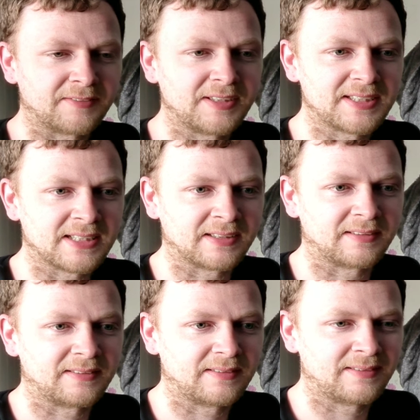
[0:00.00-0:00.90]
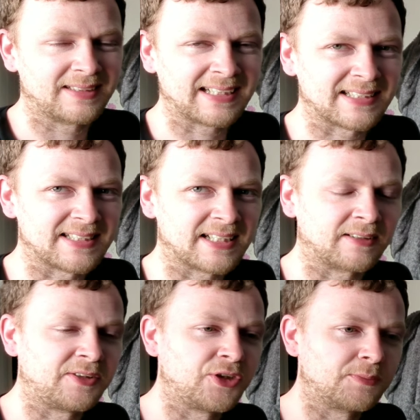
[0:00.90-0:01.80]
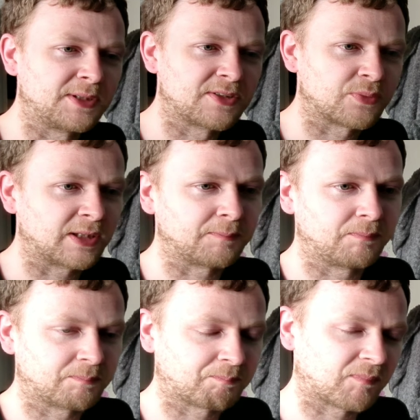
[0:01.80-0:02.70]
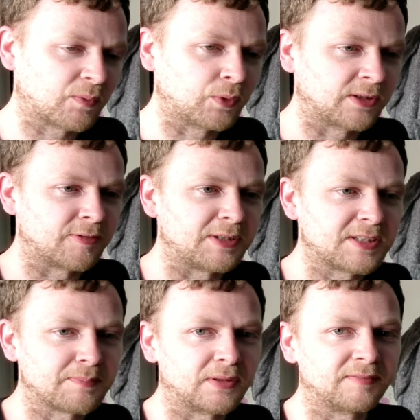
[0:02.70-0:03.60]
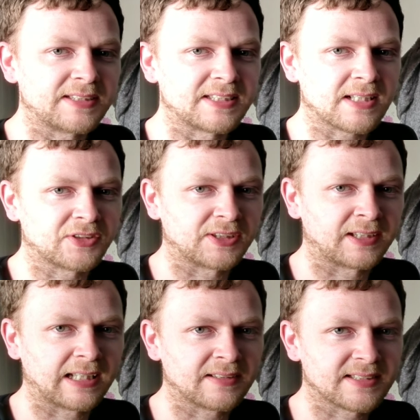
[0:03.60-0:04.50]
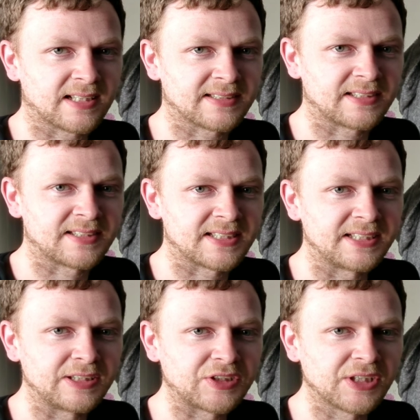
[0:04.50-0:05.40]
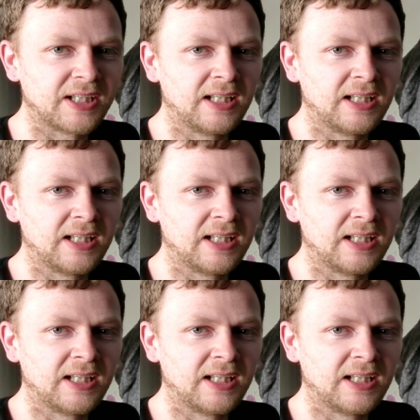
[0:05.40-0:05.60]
These aren't exactly humans. Well, one of them is, but this is actually classed as a siege.